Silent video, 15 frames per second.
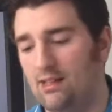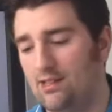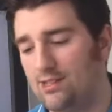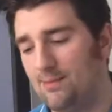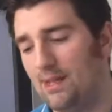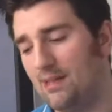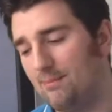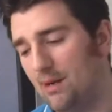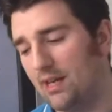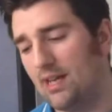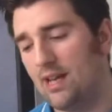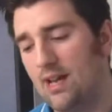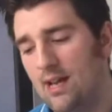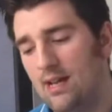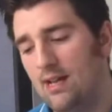in and spend the
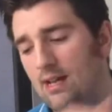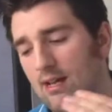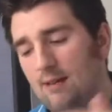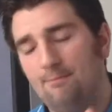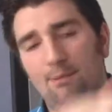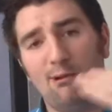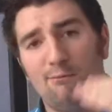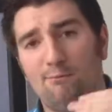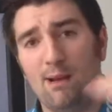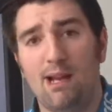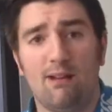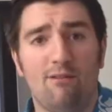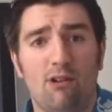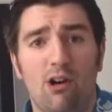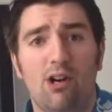money. build
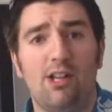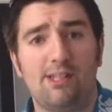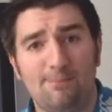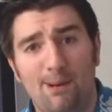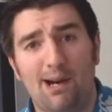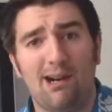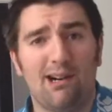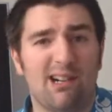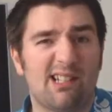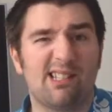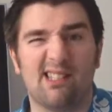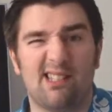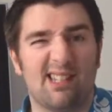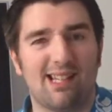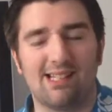better rides,
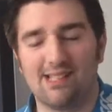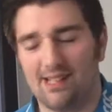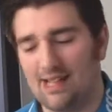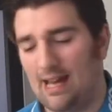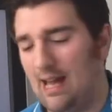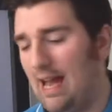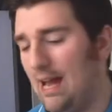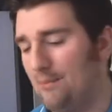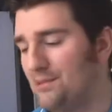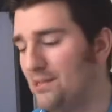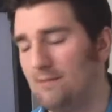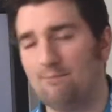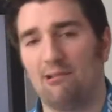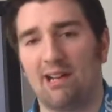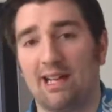parks and things like that.
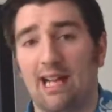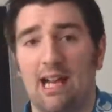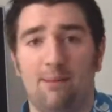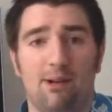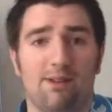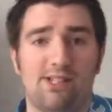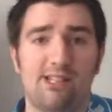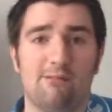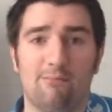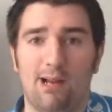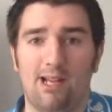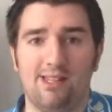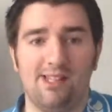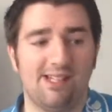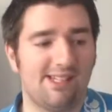Absolutely brilliant game, and I've still
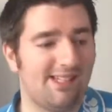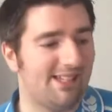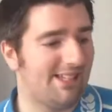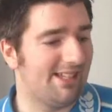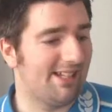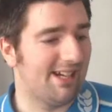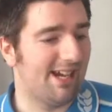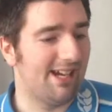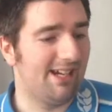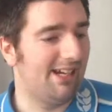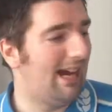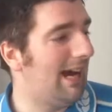played this to today.